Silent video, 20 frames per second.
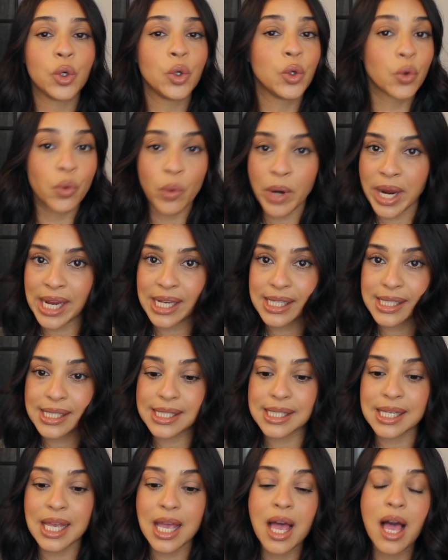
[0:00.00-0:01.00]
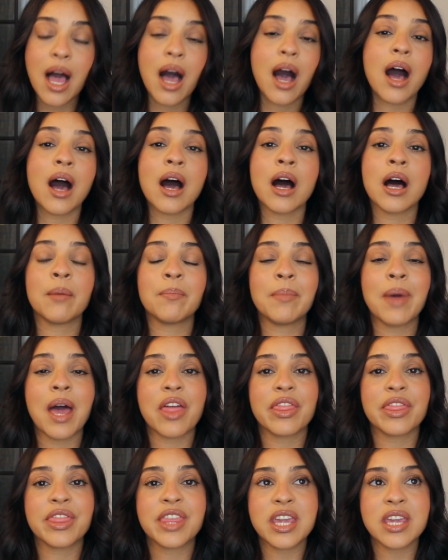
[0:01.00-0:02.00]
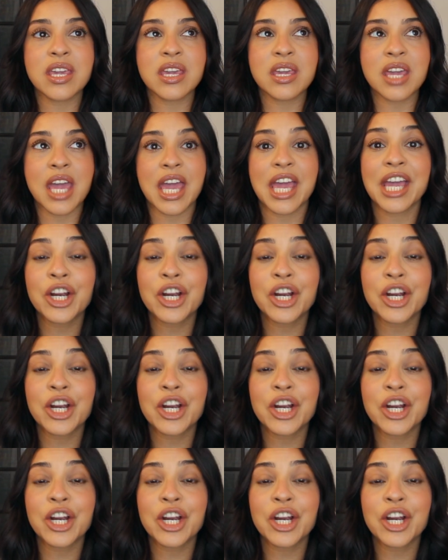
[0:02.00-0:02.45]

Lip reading: great. The